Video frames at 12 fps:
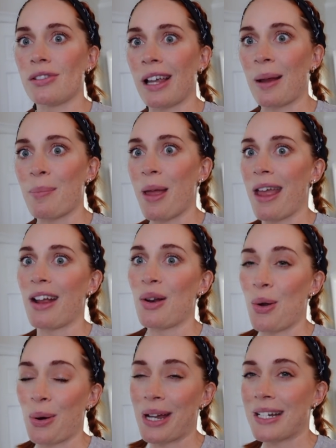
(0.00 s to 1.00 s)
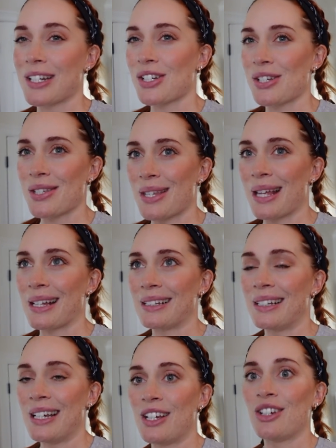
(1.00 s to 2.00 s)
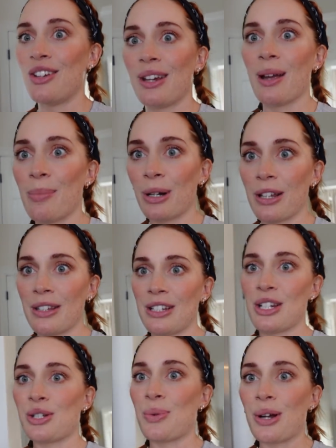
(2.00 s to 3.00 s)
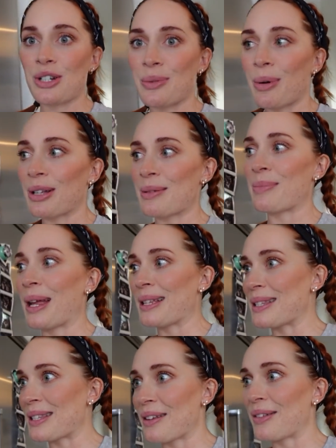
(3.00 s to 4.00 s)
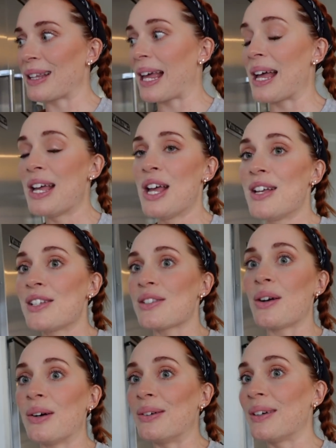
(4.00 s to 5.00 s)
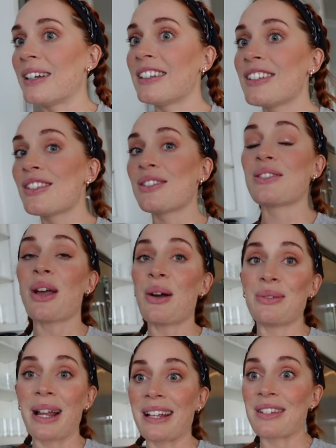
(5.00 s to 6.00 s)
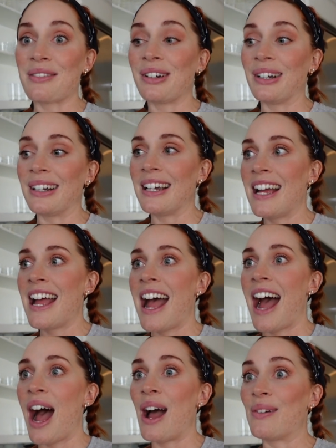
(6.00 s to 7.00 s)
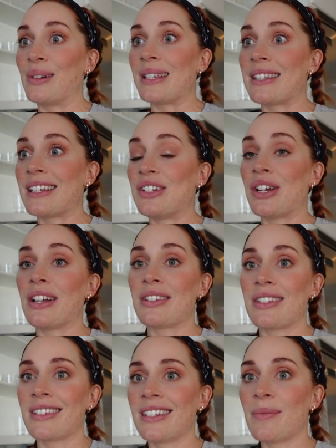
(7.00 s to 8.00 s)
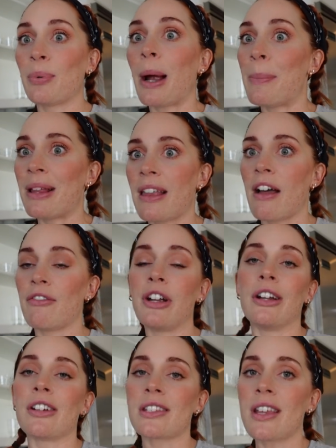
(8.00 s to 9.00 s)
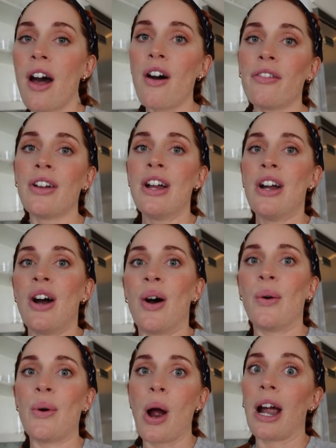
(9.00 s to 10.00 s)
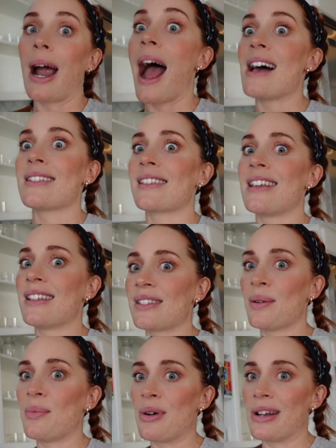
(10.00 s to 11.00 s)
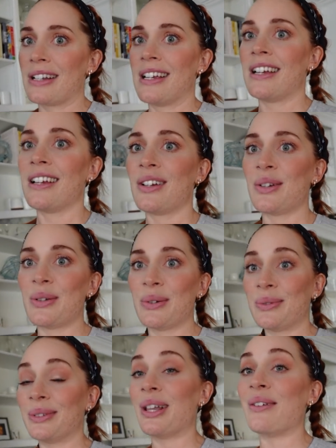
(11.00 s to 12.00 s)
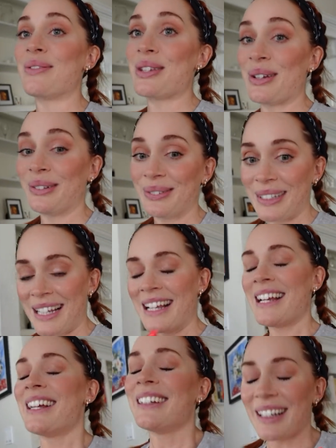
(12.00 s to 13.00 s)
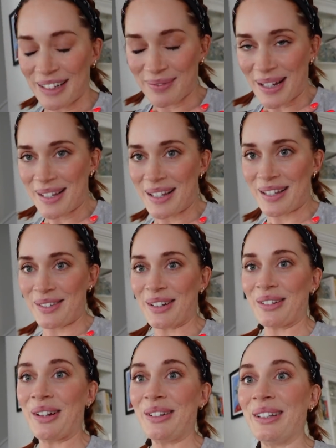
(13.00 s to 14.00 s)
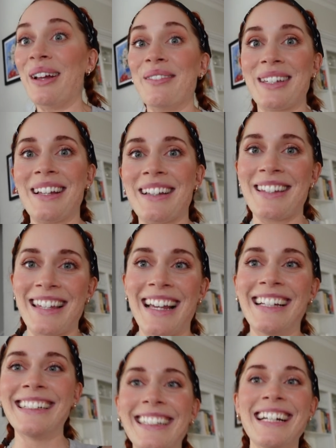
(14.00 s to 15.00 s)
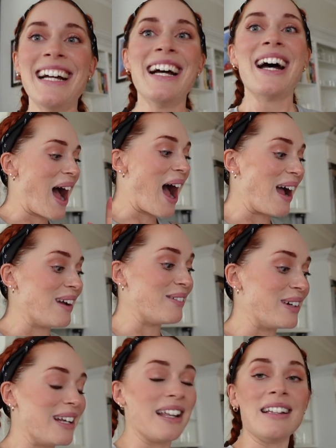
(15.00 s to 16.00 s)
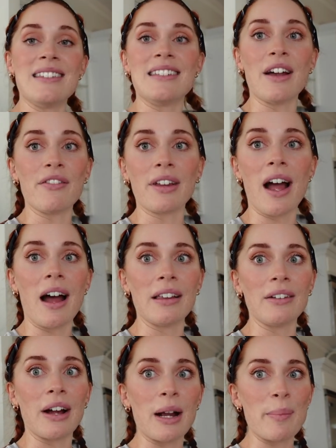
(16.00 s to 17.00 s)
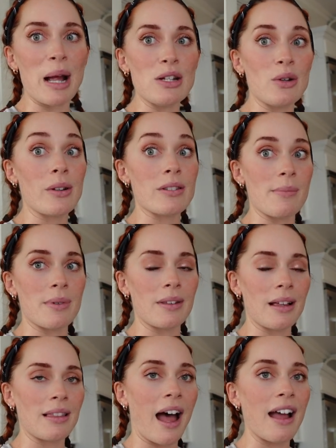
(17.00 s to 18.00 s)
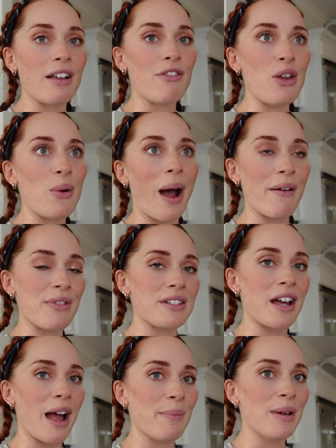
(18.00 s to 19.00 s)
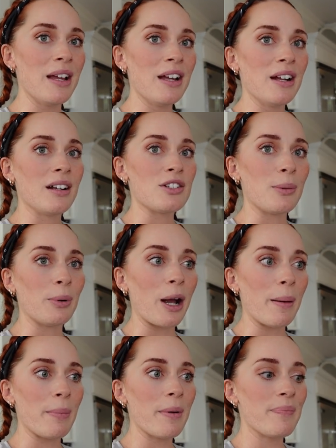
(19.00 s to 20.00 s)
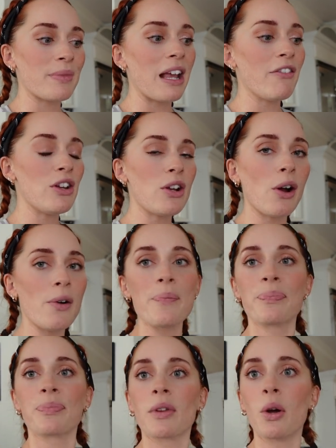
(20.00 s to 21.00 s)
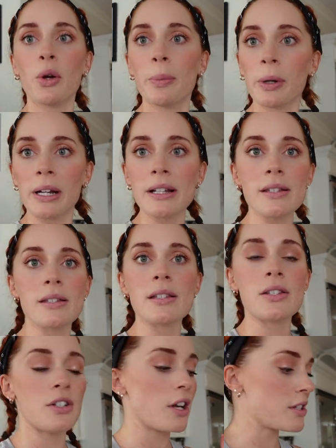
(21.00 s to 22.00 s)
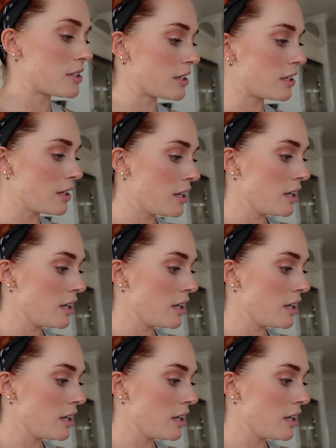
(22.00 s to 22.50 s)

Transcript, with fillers: like big annoying dishes that you can't put in the dishwasher, pots and pans and stuff like that. So nice of her. I would suggest prepping that for yourself or asking someone who loves you. Like my sister-in-law loves us. I would definitely highly recommend doing something like that if you have the time to prep. If you don't, Uber Eats is just